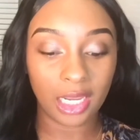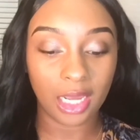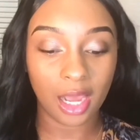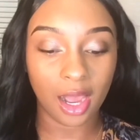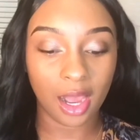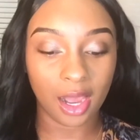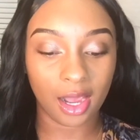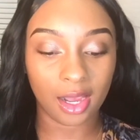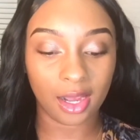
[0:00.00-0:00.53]

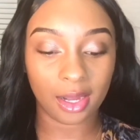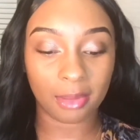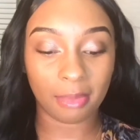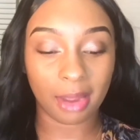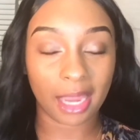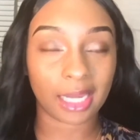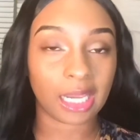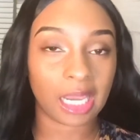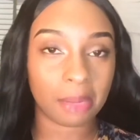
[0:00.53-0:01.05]

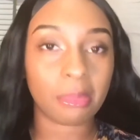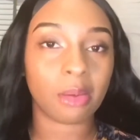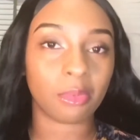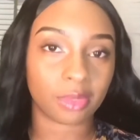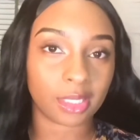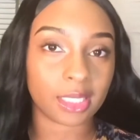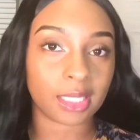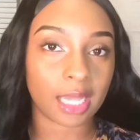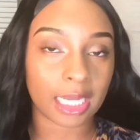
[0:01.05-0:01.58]
I came up with
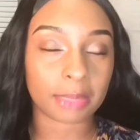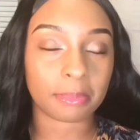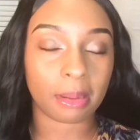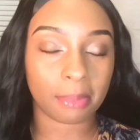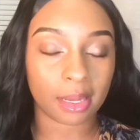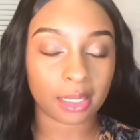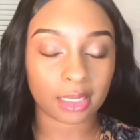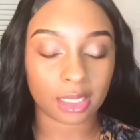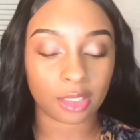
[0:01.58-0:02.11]
these hacks by
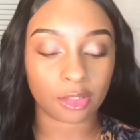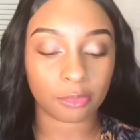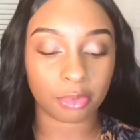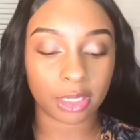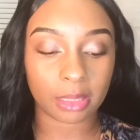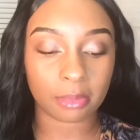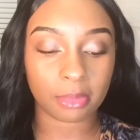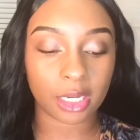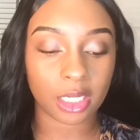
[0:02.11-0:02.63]
myself
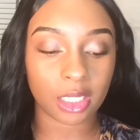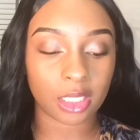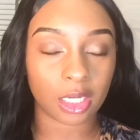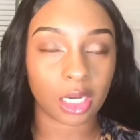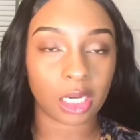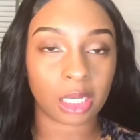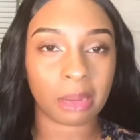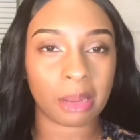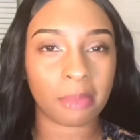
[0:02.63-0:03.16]
pretty much.
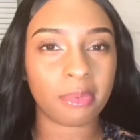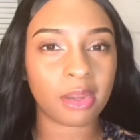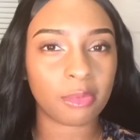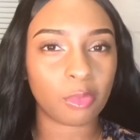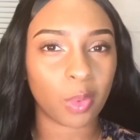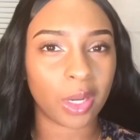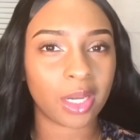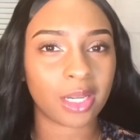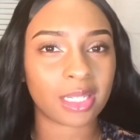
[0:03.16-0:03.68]
I've been
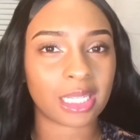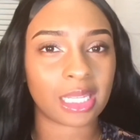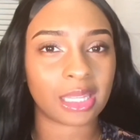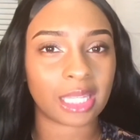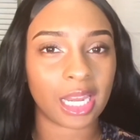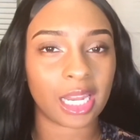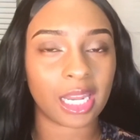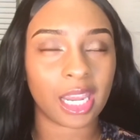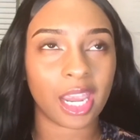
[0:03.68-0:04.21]
wearing
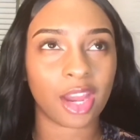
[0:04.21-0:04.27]
synthetic hair